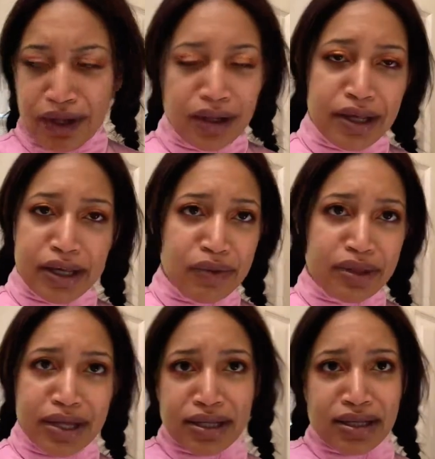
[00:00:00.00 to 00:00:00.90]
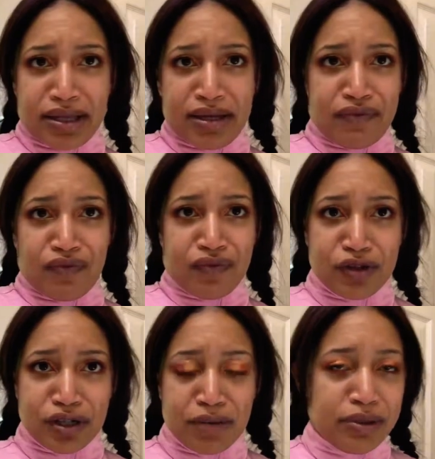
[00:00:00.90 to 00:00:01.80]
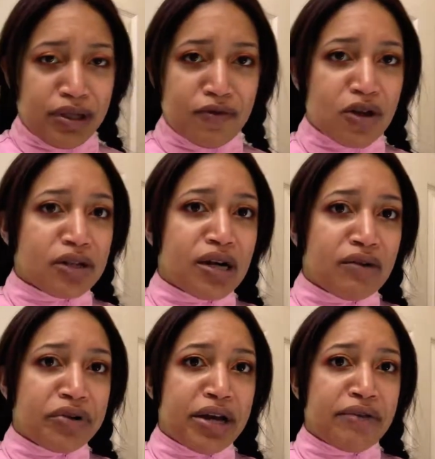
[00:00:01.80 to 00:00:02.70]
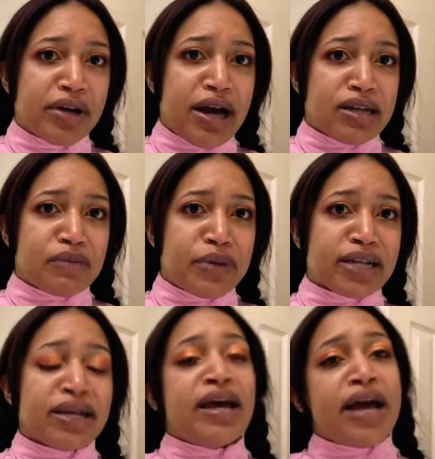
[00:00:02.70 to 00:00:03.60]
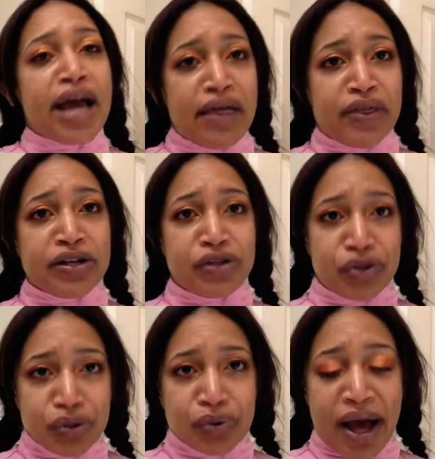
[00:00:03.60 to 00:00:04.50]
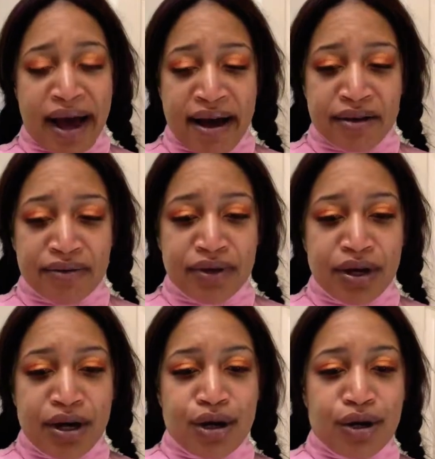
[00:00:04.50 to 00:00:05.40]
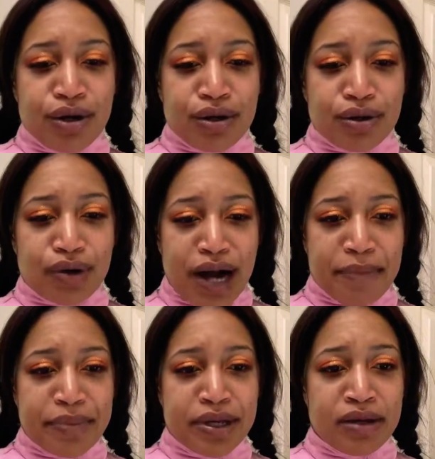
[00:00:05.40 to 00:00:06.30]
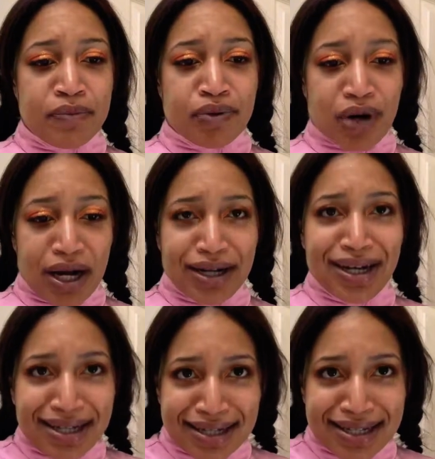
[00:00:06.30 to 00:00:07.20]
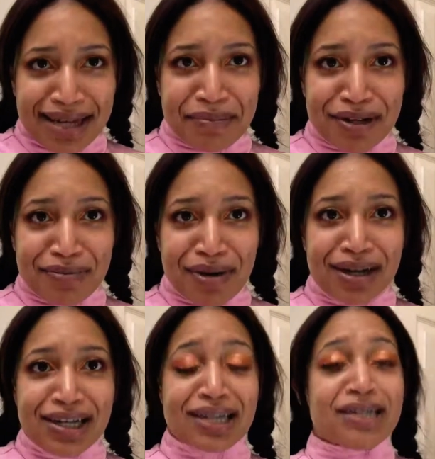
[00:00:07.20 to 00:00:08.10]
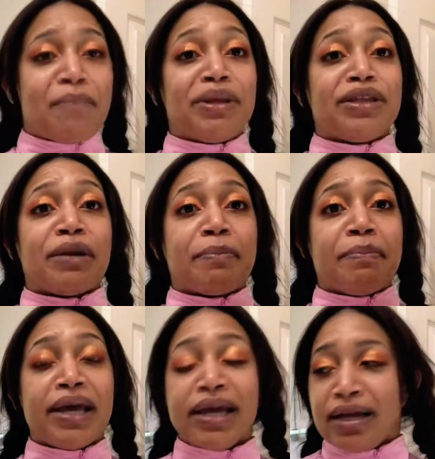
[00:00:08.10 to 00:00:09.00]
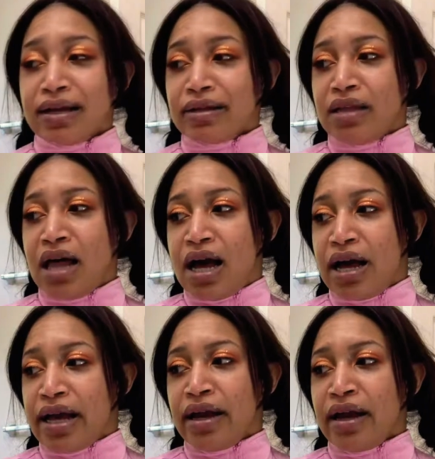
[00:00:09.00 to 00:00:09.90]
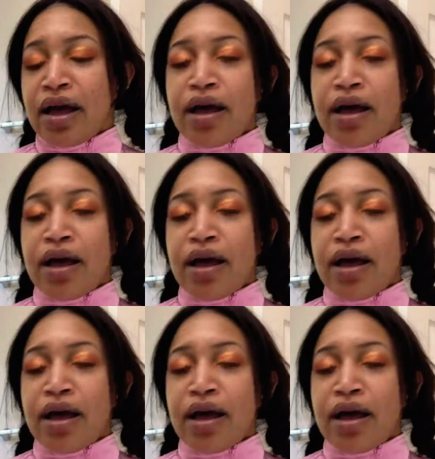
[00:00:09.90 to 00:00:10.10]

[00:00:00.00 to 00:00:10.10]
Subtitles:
Like, you would think that they've just completely fallen off in every aspect, and they do have crappy products, like beauty products, but their pink line,